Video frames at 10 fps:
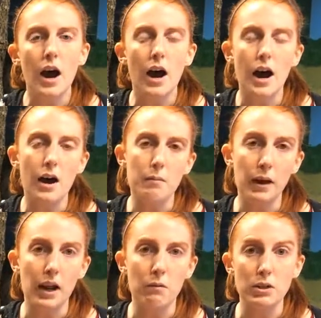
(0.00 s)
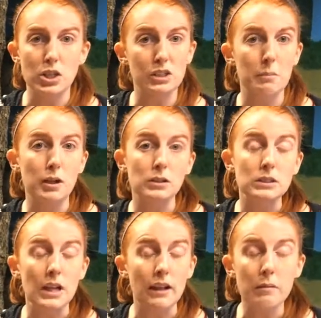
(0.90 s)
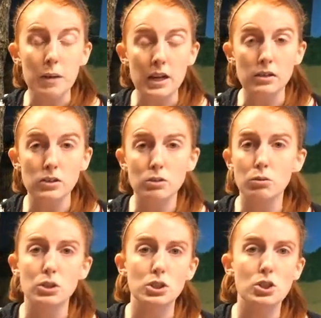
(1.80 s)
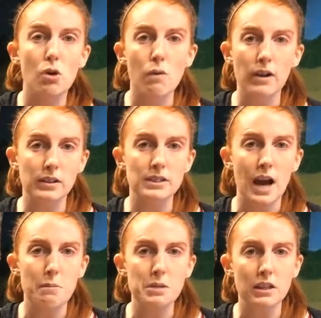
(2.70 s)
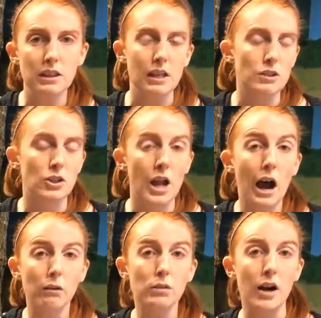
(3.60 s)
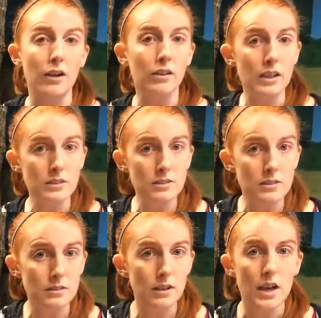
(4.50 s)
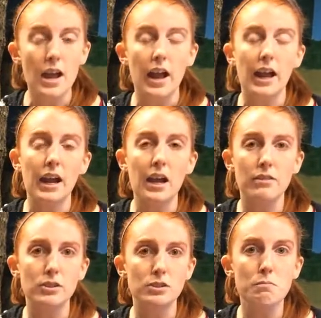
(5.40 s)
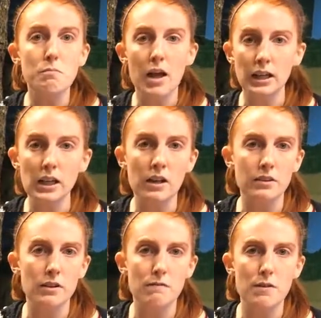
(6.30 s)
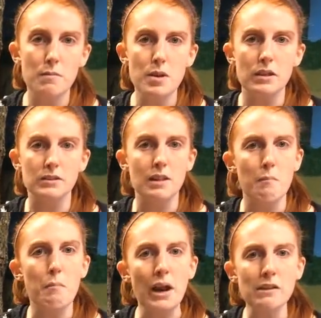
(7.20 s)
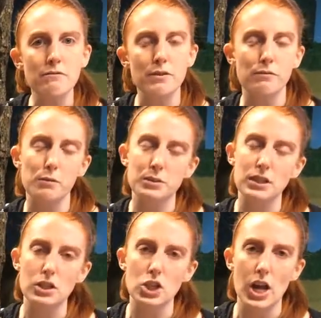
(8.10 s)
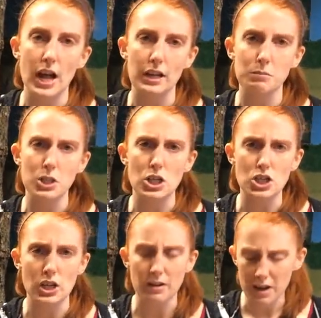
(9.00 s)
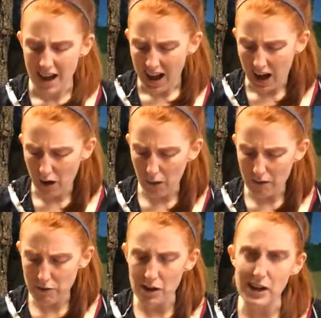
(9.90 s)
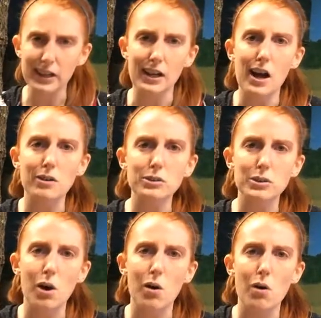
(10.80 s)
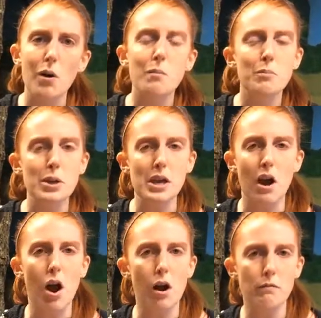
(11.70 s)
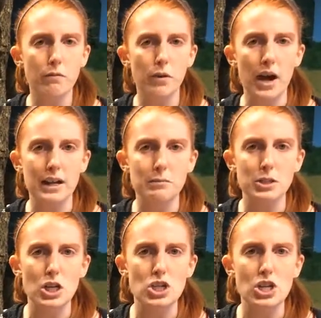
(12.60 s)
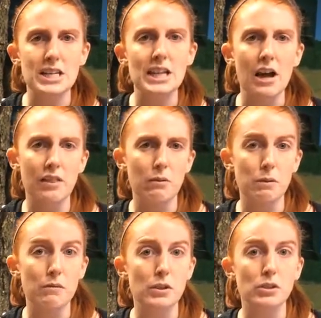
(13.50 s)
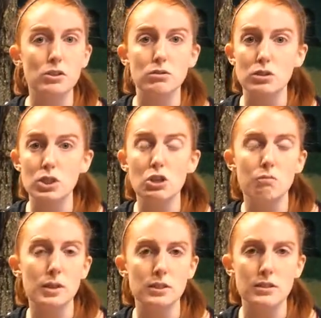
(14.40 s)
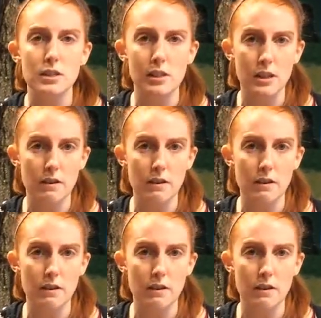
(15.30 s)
And we talked about salamanders who are so well adapted that they're now lungless. And there's many other amphibians that benefit from such an adaptation. However, it can also be a harmful adaptation now that we've introduced humans to